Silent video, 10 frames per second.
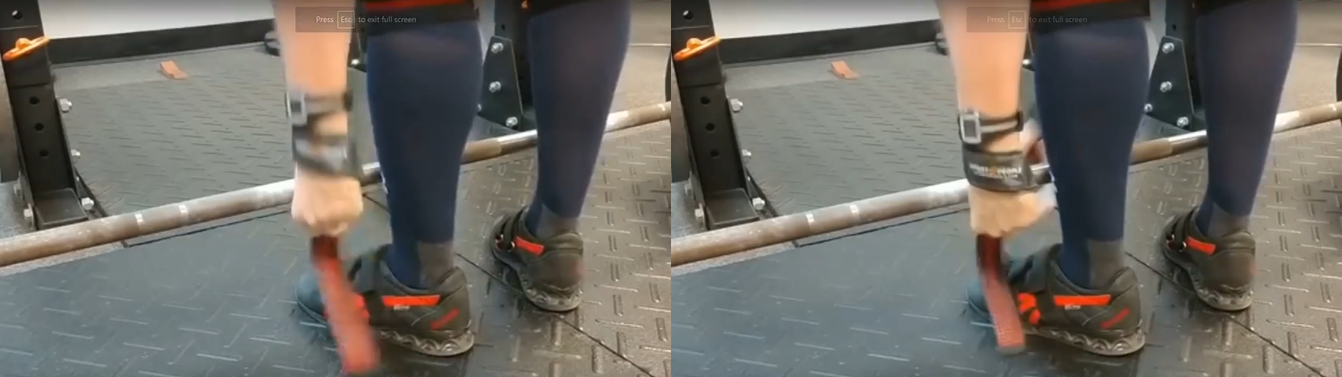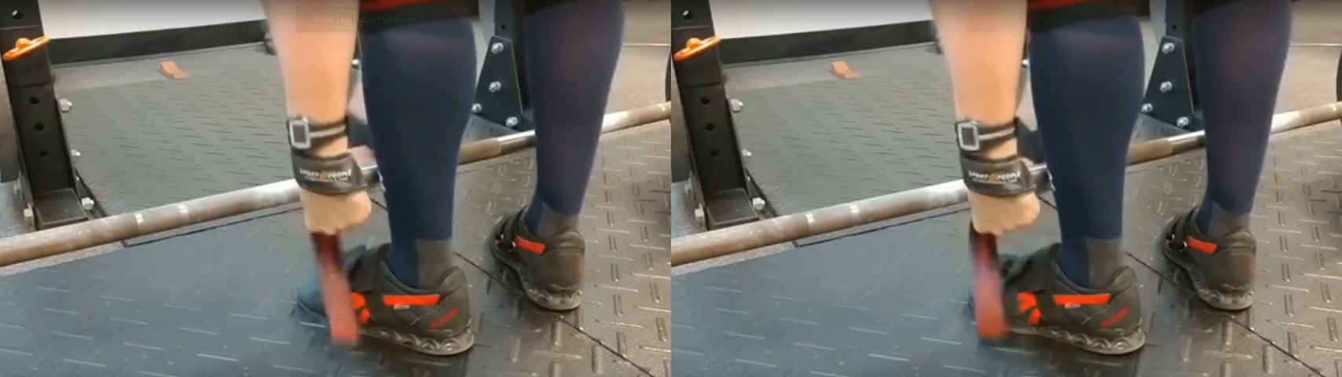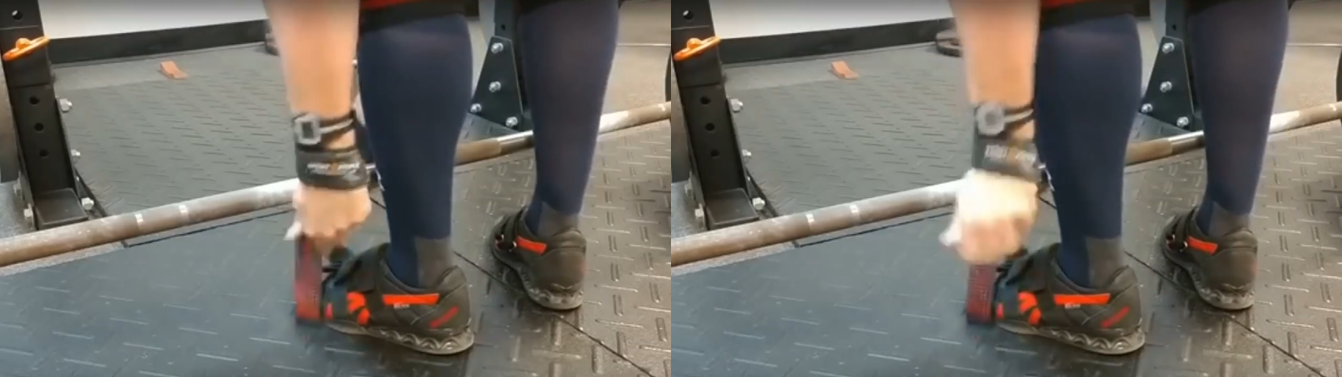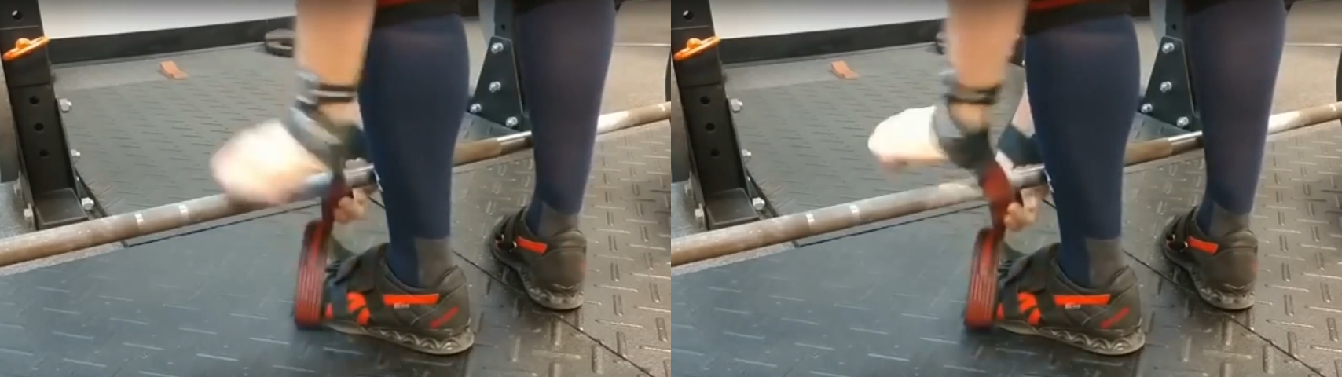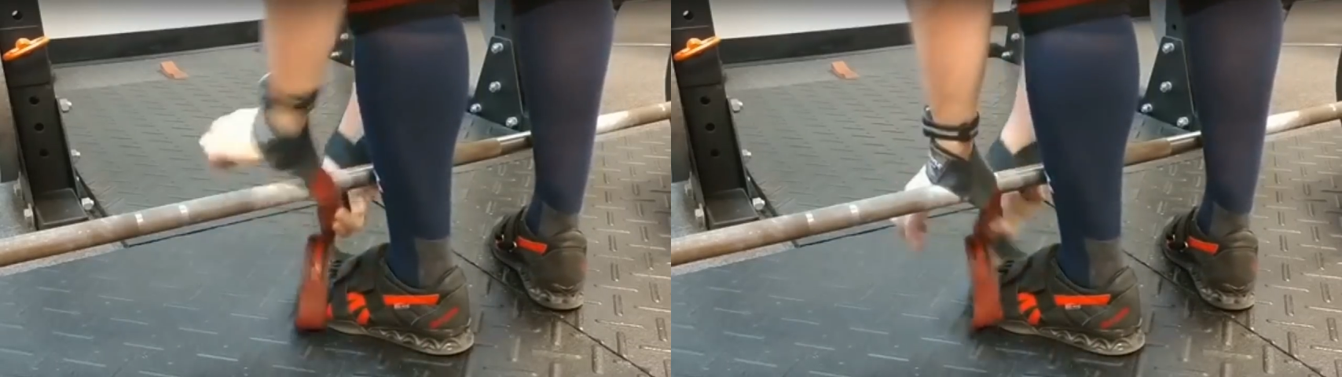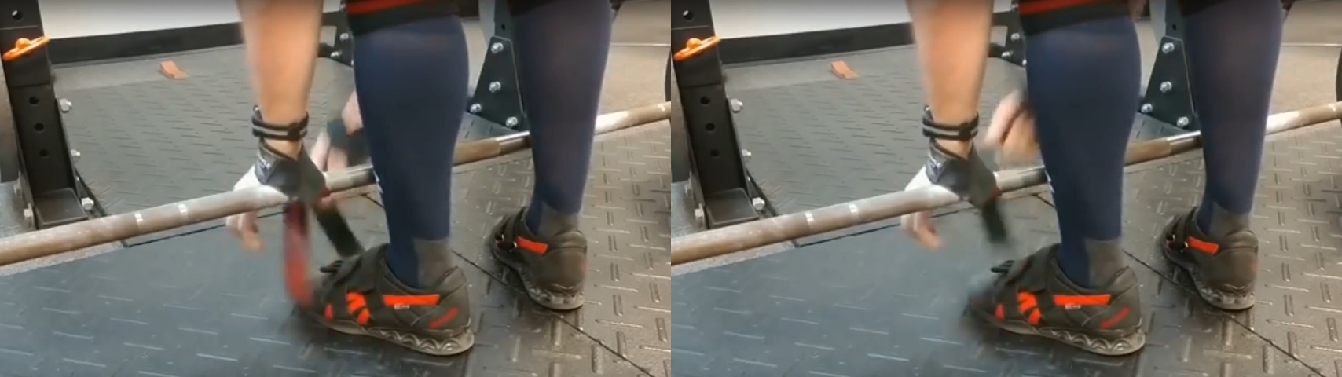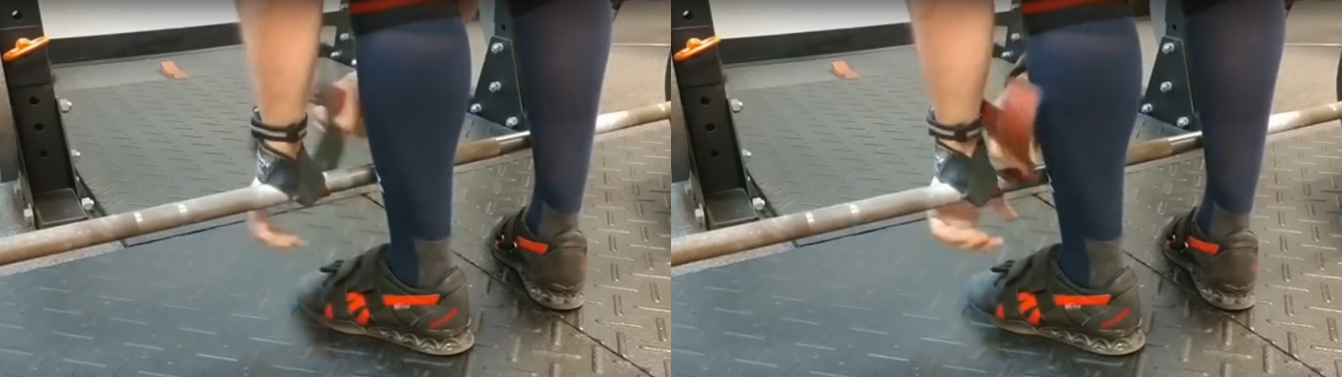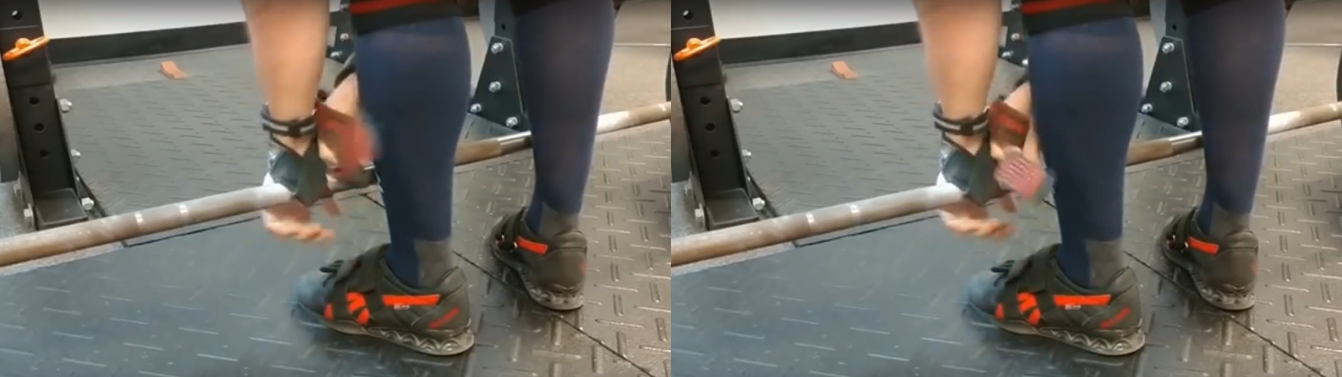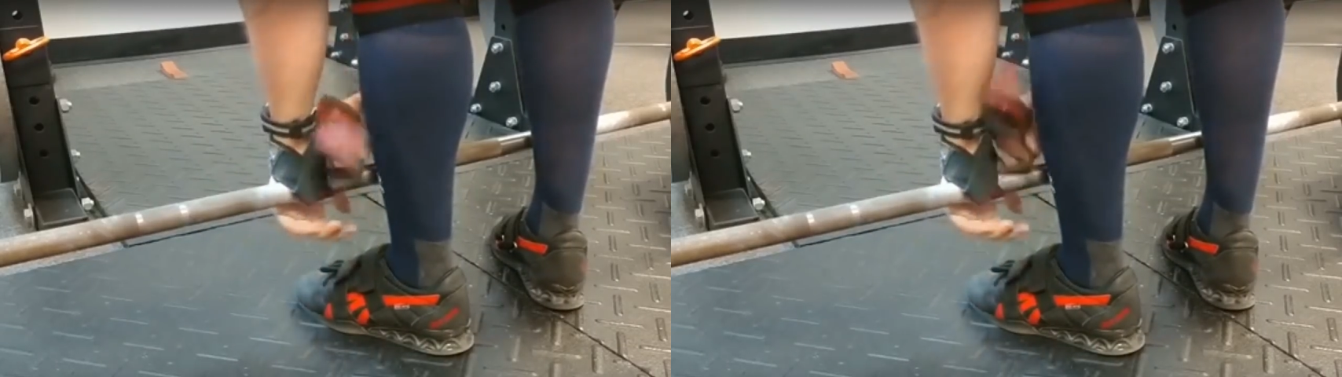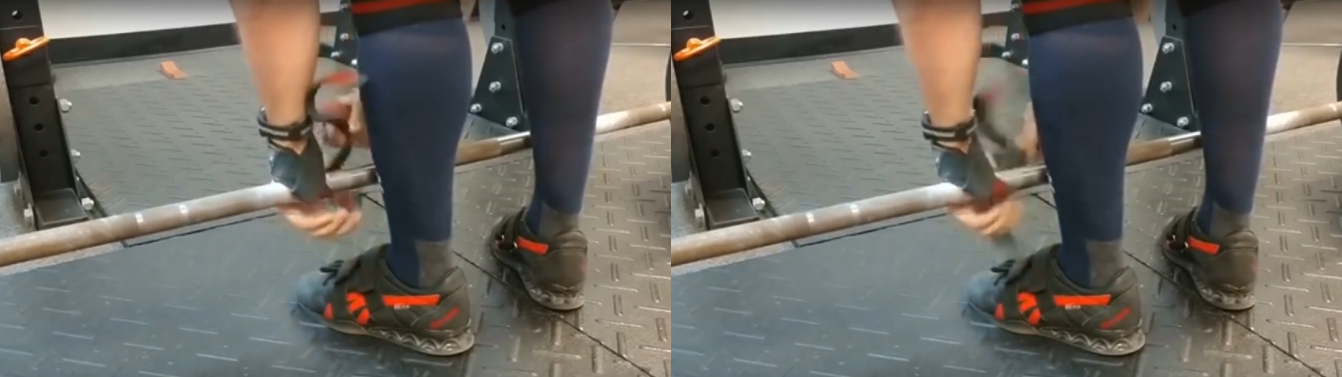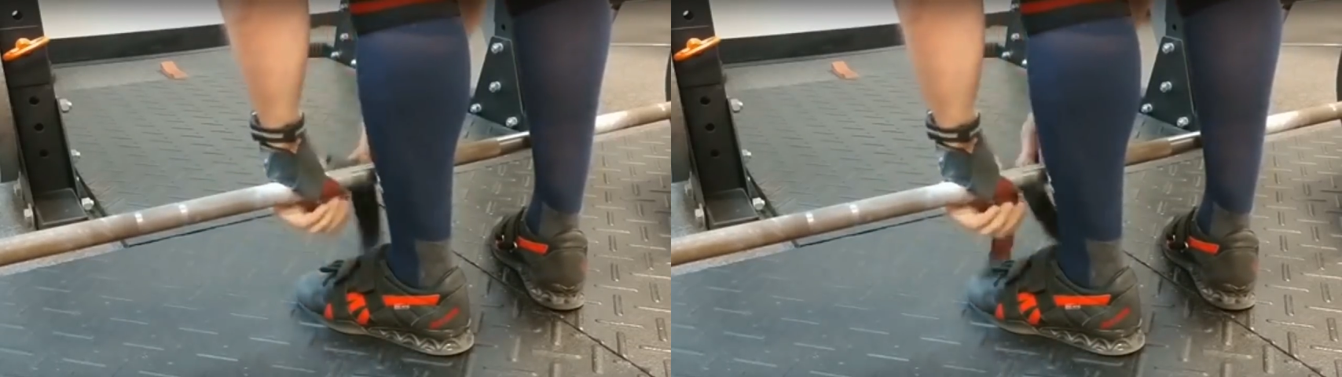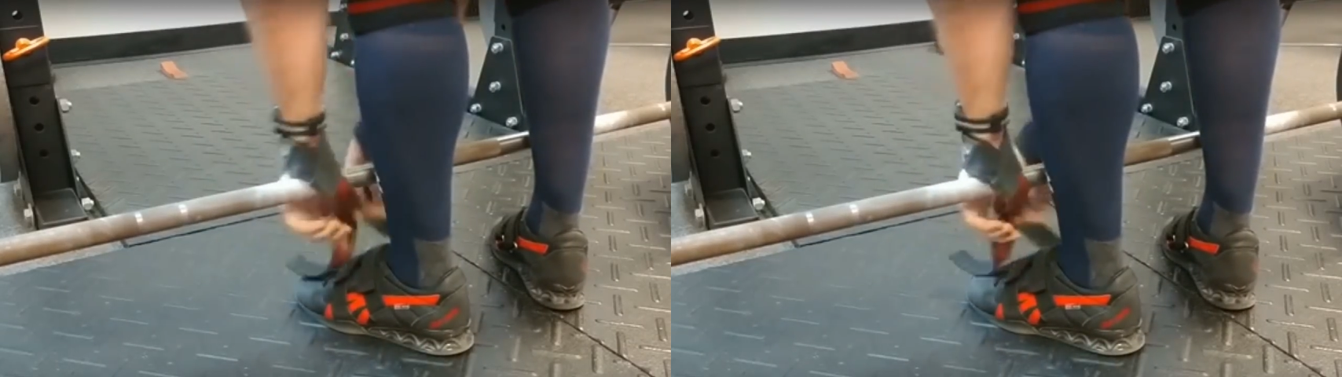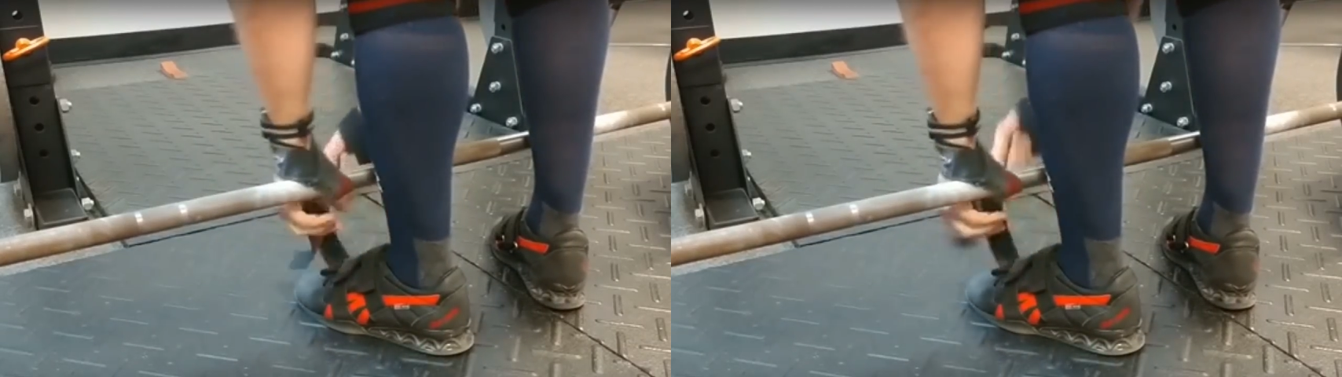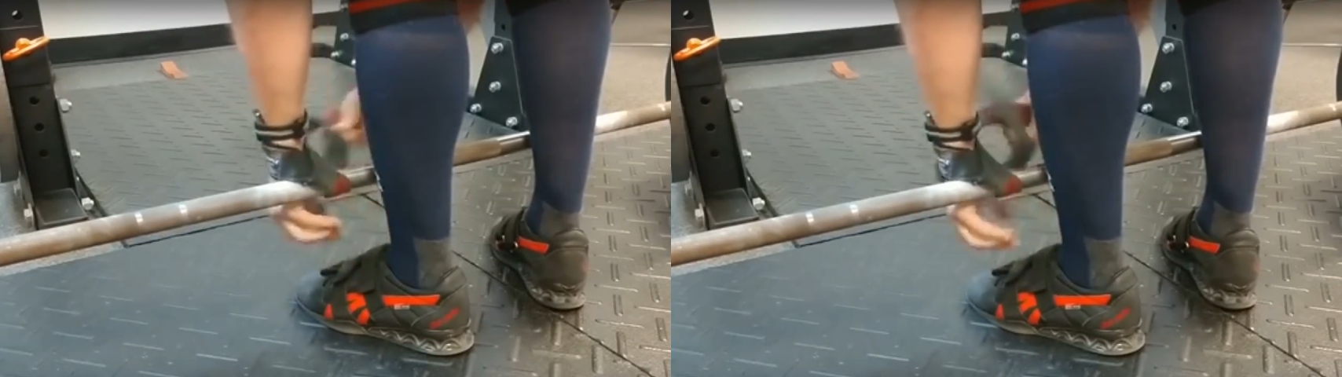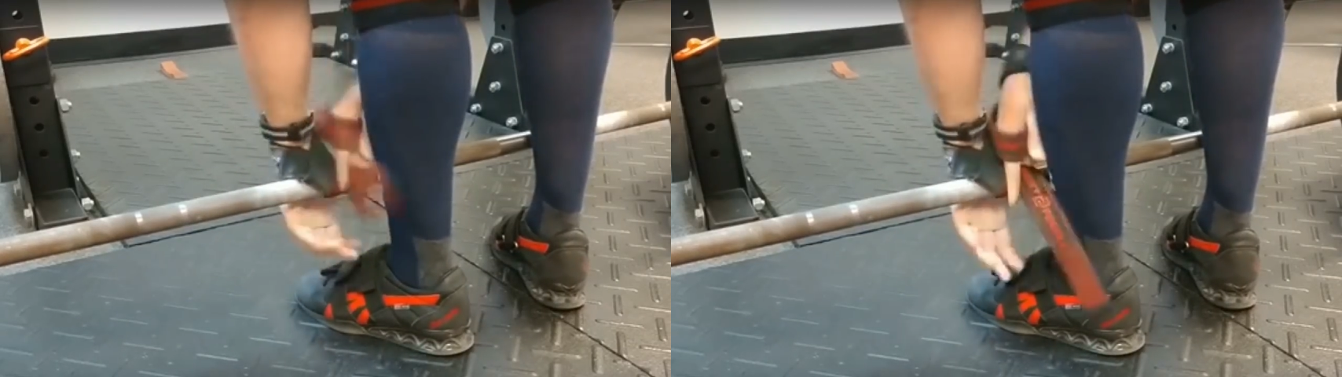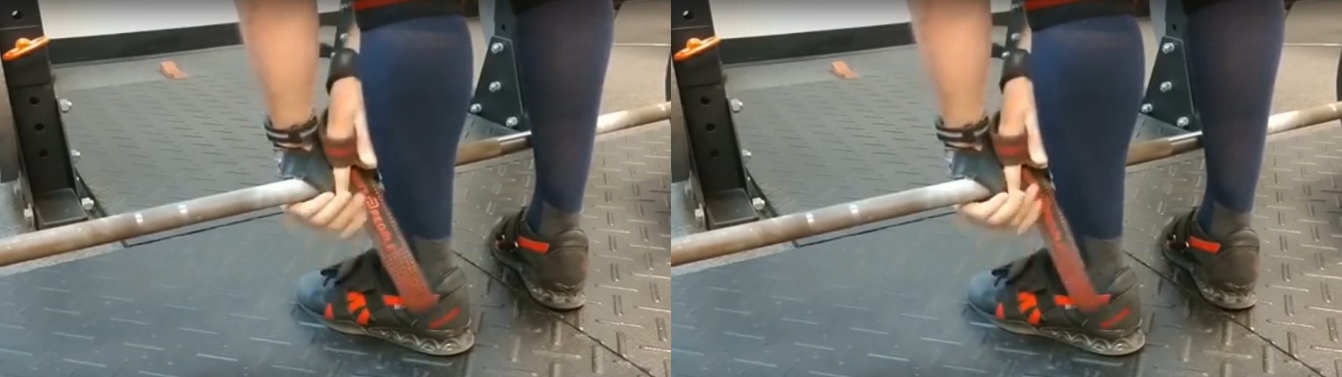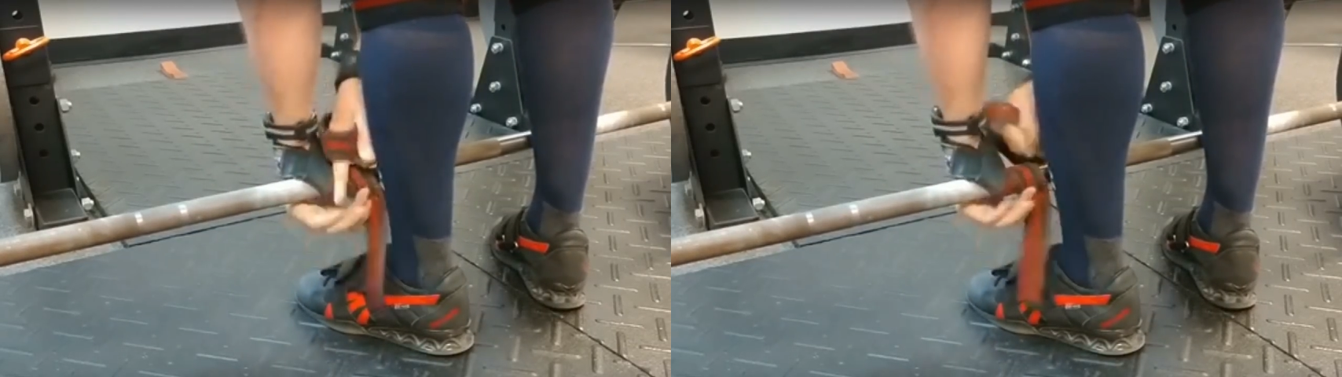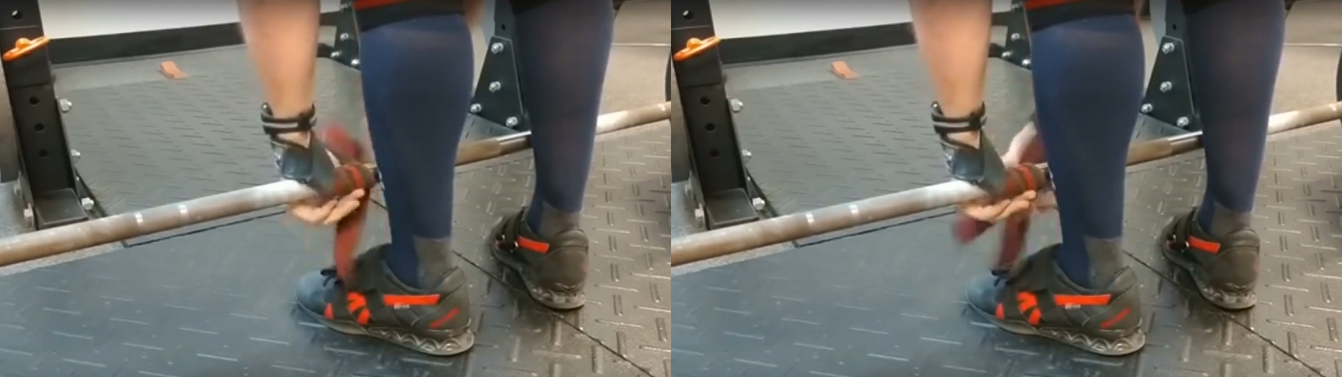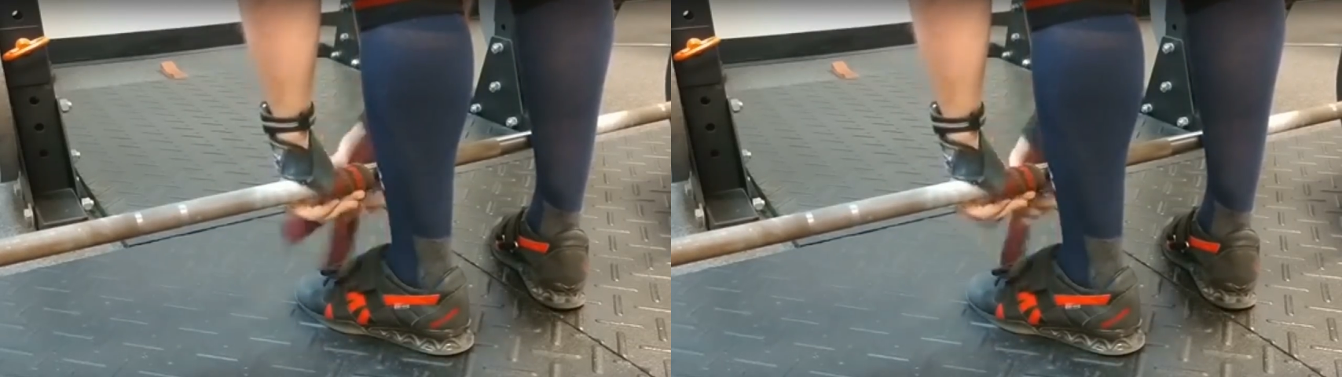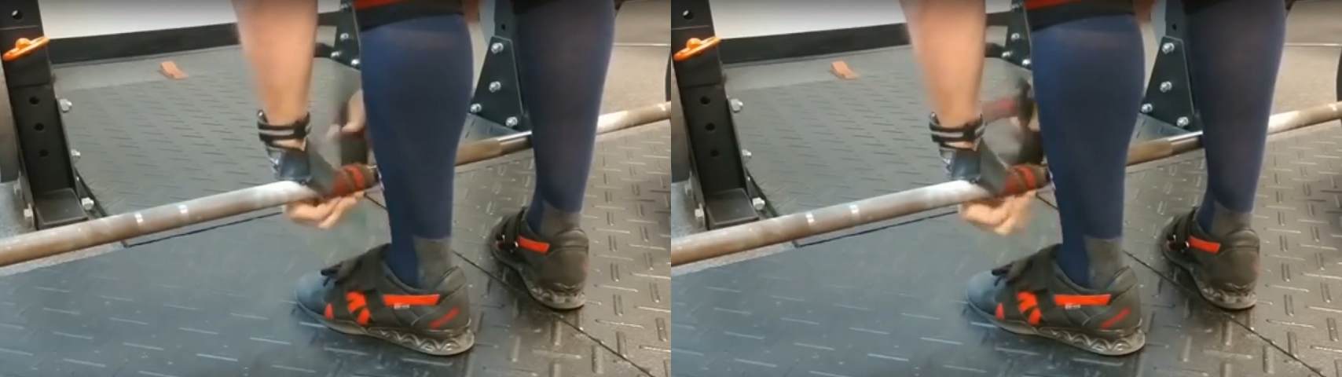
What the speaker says: Nobody's mouth can be seen.